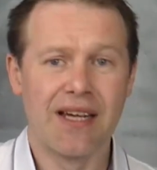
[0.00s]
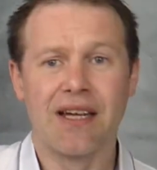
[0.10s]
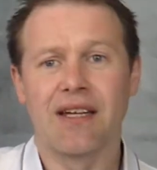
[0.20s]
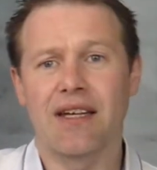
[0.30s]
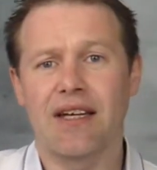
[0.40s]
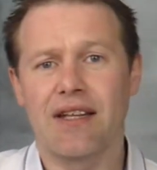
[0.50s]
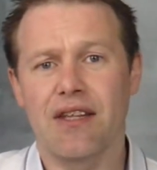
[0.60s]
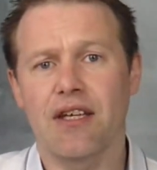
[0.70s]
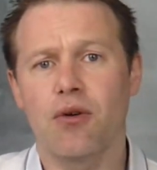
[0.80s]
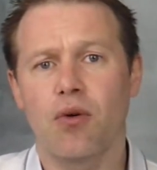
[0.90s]
In the
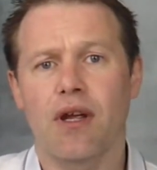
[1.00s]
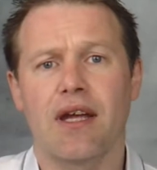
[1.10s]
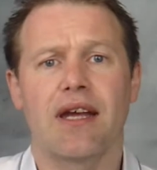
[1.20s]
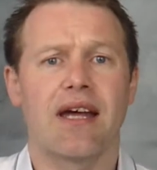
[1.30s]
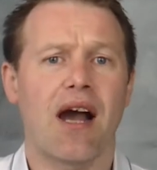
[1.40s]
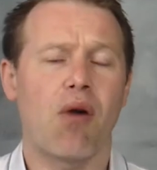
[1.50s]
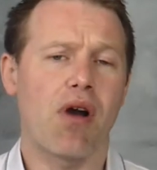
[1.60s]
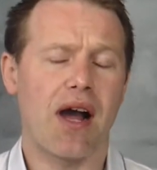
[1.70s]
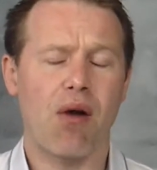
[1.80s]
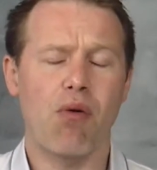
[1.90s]
UK, our
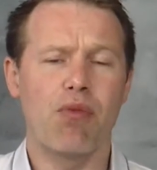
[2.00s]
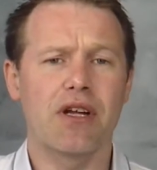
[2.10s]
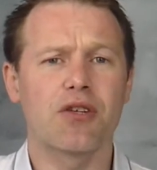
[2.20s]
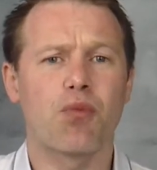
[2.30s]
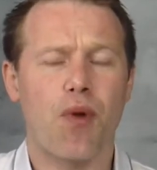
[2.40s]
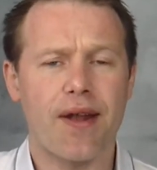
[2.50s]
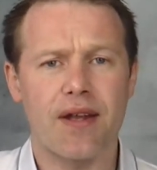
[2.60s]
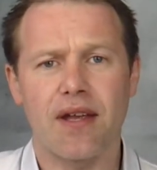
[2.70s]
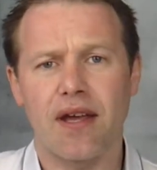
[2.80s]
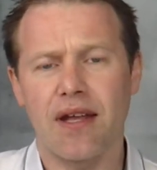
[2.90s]
biggest predator
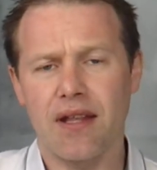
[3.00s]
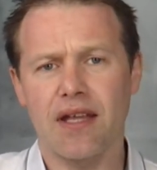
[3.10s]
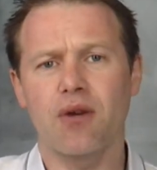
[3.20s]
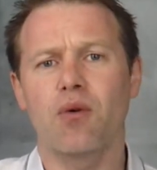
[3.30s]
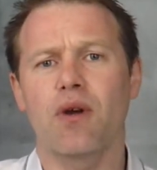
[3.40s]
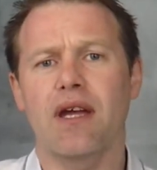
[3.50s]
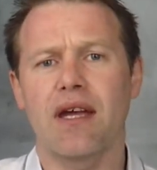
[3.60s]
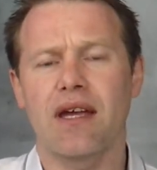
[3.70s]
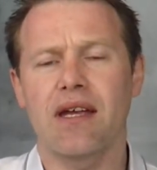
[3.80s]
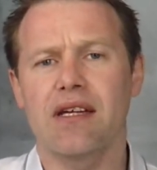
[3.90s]
in the UK
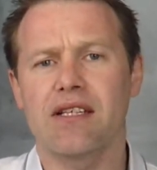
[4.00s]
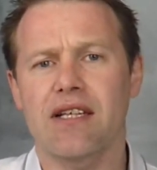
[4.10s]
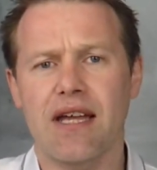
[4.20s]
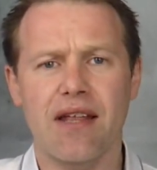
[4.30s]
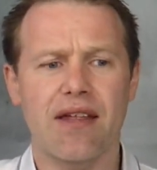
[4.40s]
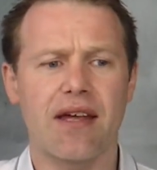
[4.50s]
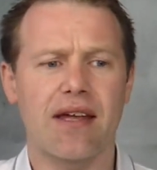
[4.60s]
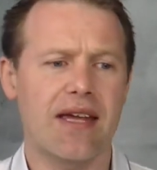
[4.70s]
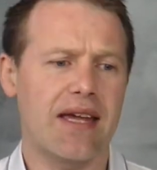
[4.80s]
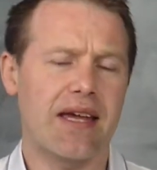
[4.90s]
is either
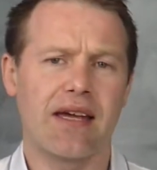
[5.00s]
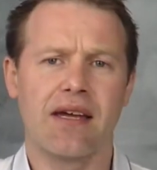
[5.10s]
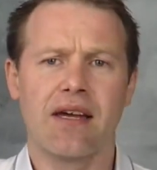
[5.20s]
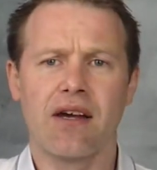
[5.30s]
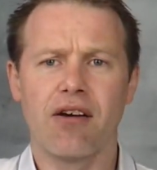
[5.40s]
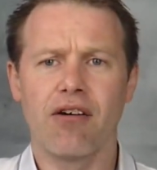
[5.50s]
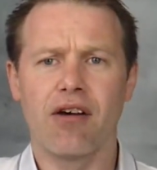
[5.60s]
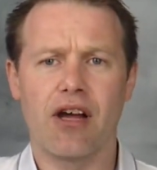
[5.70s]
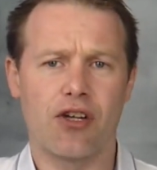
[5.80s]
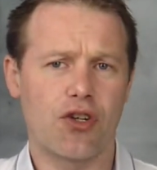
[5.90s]
a
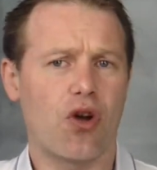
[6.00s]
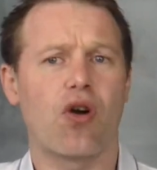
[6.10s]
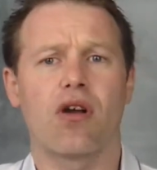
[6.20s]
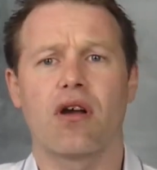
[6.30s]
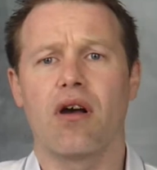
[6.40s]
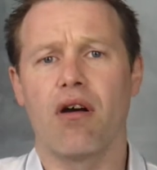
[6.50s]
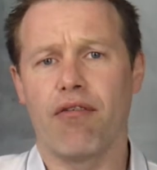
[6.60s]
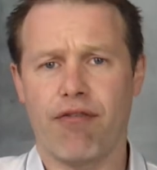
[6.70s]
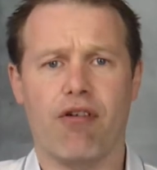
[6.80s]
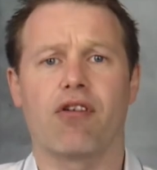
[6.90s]
dog, a
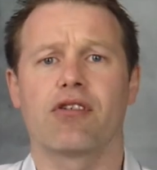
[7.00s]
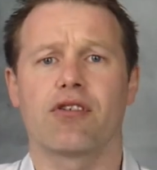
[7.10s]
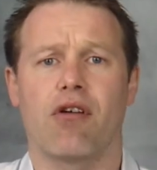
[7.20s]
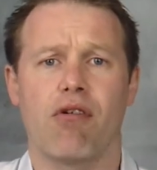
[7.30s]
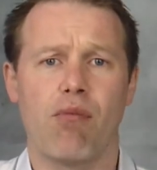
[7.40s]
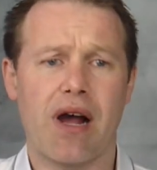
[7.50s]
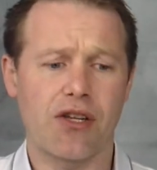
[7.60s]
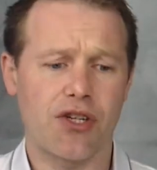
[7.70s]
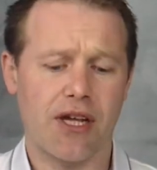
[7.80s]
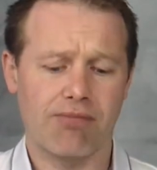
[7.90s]
fox or a badger,
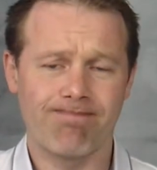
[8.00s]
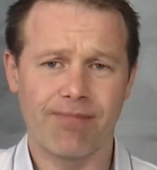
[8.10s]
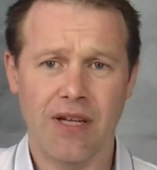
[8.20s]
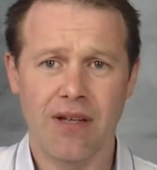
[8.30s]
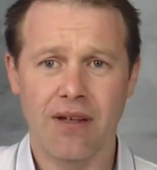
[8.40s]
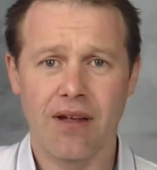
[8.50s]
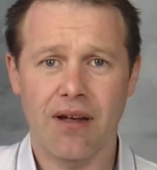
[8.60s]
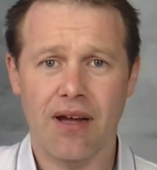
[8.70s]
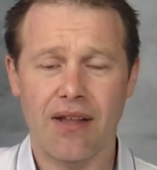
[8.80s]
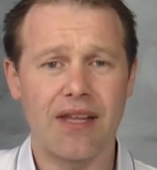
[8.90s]
and
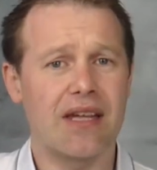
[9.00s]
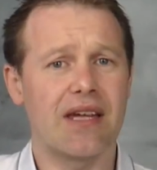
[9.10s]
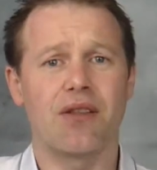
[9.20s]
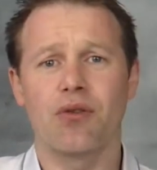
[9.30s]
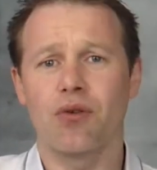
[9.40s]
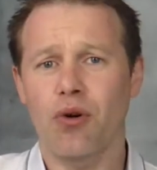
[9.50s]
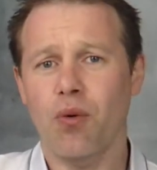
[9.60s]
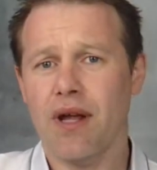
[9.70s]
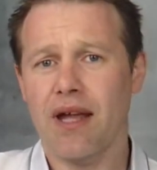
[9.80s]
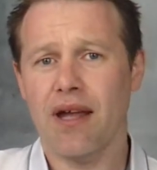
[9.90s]
there ain't no way
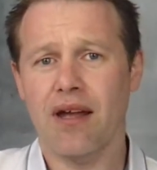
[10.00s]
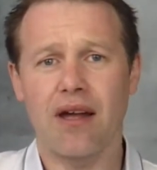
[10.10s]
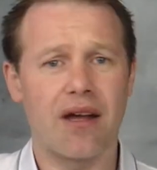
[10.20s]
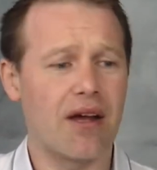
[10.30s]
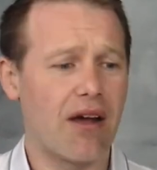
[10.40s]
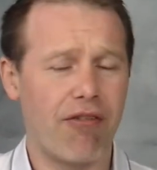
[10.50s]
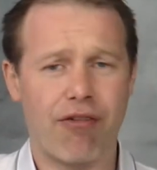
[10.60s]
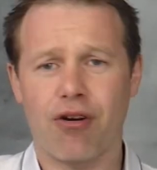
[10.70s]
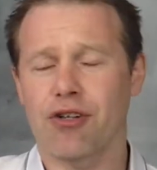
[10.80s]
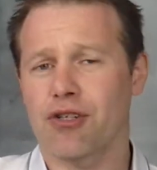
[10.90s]
a fox
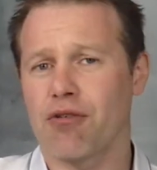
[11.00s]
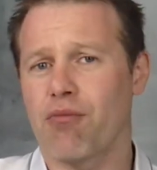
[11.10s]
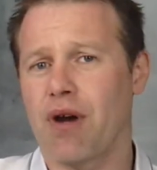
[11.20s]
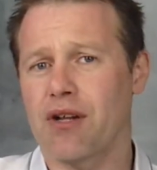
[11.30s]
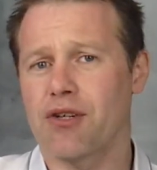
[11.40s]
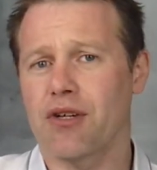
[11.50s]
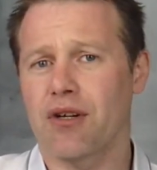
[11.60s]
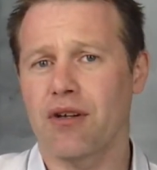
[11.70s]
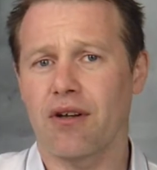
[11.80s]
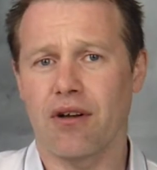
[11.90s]
or a badger
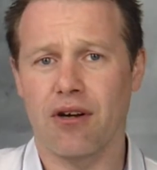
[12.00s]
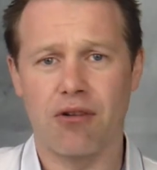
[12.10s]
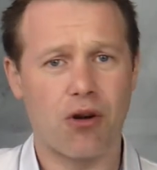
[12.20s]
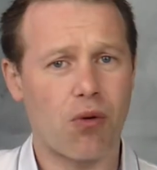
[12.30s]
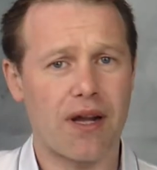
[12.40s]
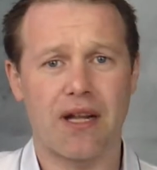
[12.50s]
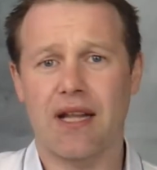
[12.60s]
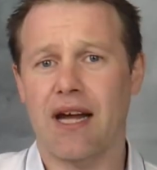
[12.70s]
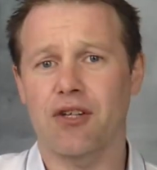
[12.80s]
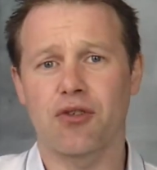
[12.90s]
or quite a large
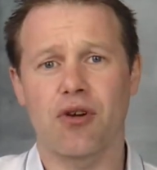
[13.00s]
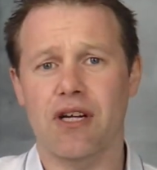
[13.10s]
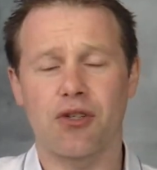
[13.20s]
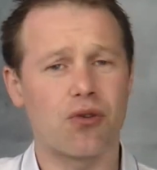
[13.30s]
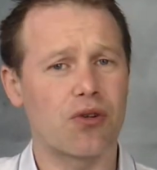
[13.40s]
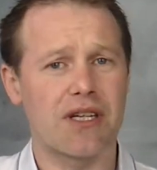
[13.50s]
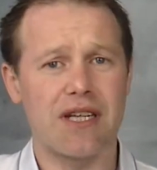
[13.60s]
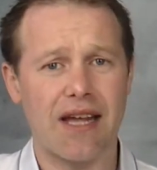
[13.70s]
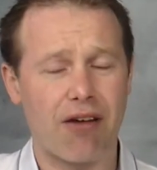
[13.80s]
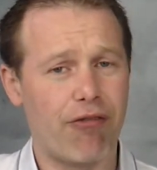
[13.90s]
dog is going to take a
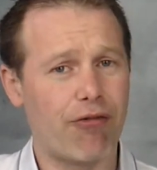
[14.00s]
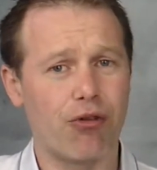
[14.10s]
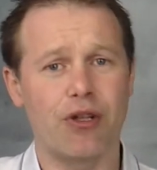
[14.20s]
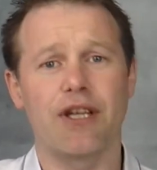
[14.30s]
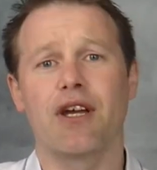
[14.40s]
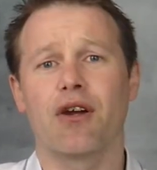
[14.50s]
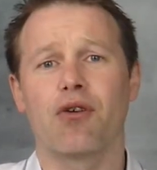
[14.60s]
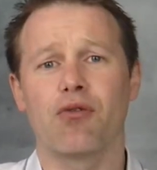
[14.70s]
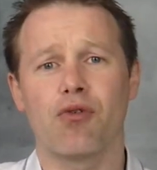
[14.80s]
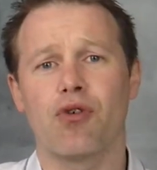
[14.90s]
fully
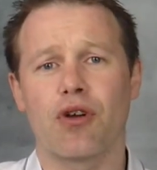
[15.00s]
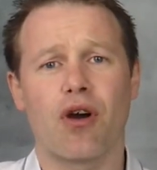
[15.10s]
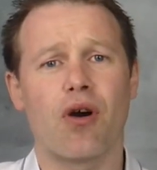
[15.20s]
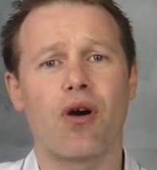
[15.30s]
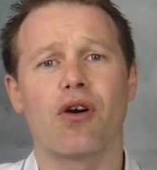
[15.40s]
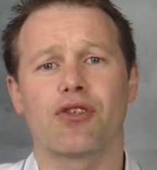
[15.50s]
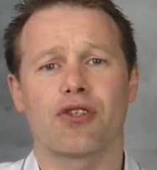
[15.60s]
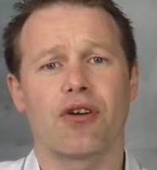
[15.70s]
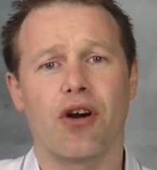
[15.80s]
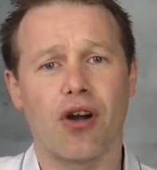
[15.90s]
grown horse or
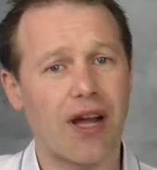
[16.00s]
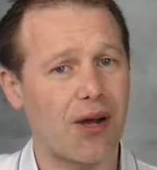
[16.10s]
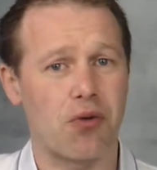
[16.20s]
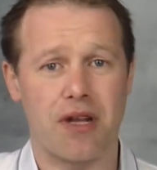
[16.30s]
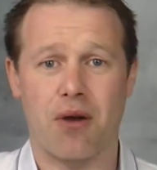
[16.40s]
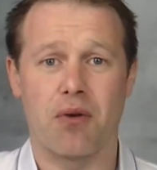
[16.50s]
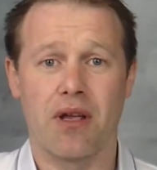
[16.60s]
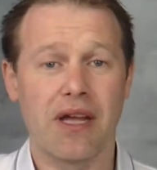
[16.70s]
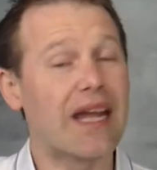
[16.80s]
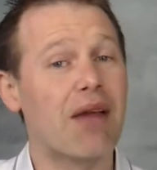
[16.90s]
cow down.
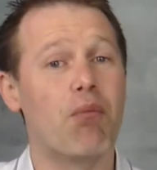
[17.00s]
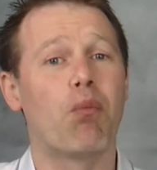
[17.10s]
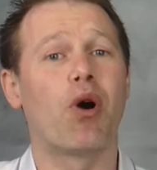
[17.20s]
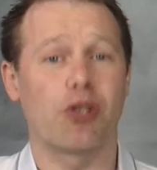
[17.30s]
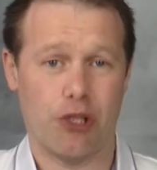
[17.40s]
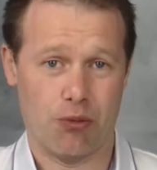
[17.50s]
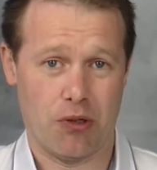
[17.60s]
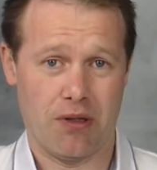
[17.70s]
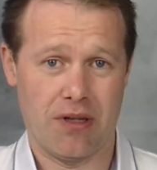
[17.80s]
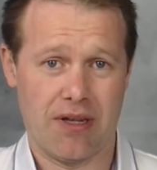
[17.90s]
Impossible.
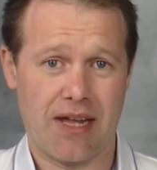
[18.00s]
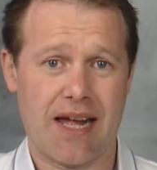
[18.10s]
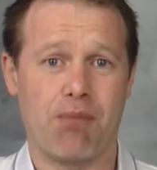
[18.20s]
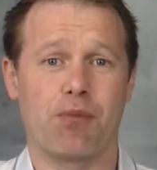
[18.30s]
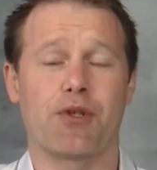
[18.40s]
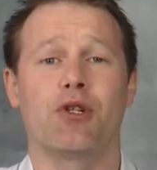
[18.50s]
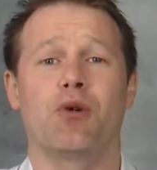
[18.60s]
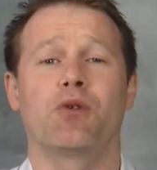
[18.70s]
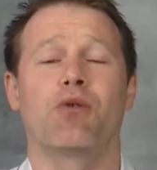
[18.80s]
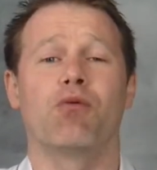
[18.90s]
Absolute
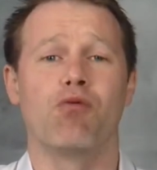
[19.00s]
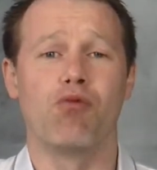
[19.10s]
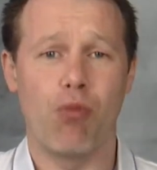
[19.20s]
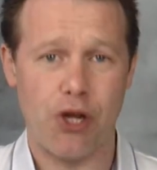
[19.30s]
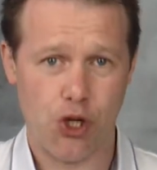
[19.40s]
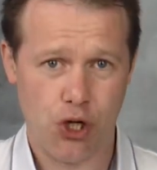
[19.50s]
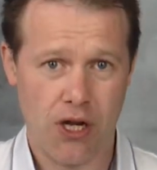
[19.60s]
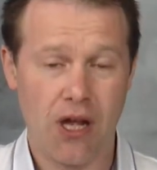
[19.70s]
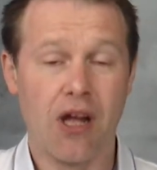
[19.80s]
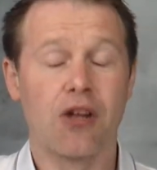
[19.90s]
rubbish.
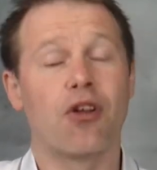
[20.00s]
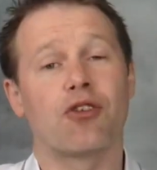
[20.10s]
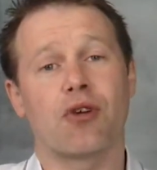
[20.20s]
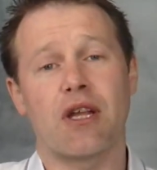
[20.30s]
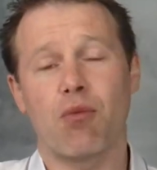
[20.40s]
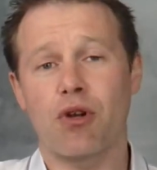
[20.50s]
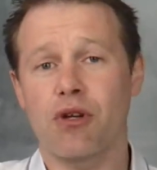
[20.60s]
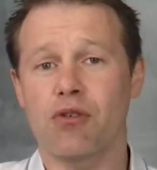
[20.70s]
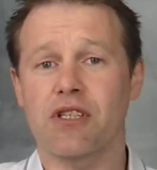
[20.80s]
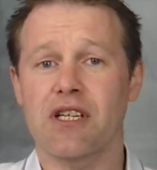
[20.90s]
So anybody who says
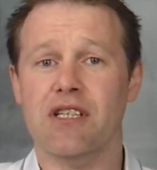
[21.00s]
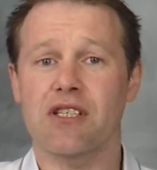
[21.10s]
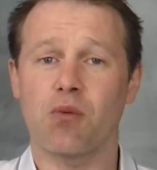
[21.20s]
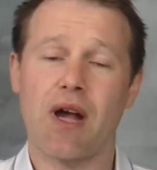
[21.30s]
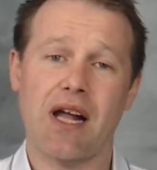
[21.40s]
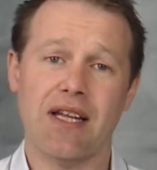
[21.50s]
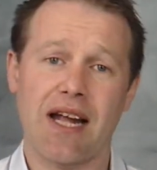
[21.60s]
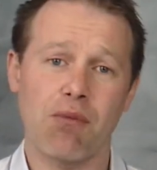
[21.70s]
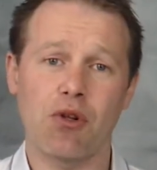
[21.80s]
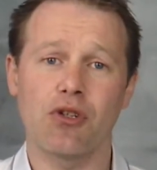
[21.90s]
it's wild animals
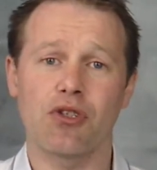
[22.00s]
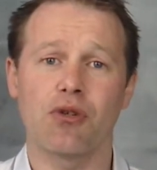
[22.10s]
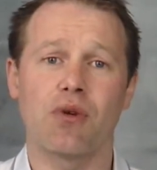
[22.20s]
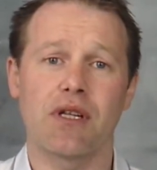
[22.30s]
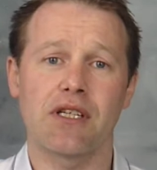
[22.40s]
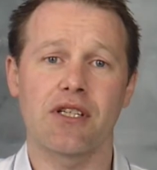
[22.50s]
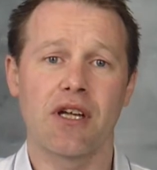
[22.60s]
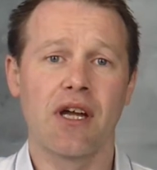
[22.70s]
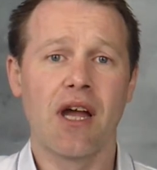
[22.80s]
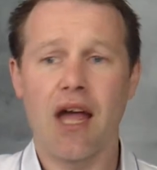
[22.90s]
doing this,
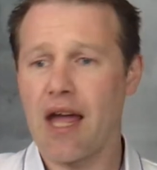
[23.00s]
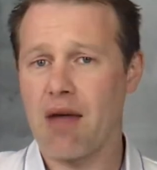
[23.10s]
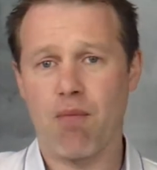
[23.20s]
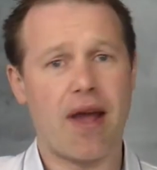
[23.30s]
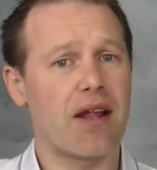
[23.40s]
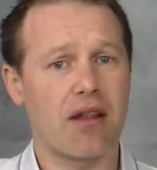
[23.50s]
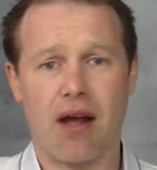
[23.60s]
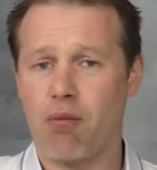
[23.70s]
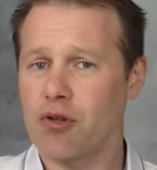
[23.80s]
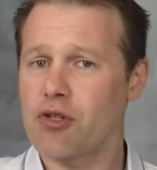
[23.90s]
it might, I'm not
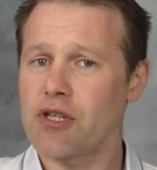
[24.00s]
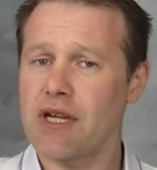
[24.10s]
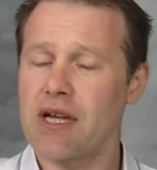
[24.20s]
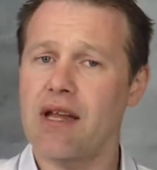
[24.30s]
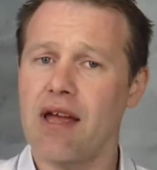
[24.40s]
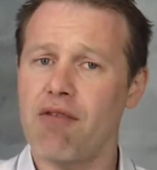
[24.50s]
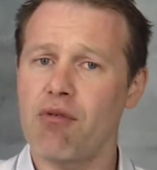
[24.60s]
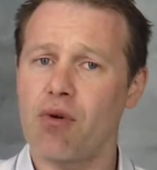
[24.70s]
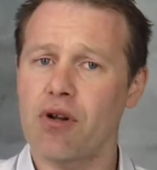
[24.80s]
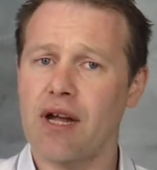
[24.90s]
saying everyone
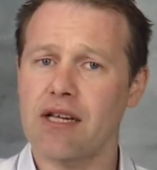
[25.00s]
hasn't,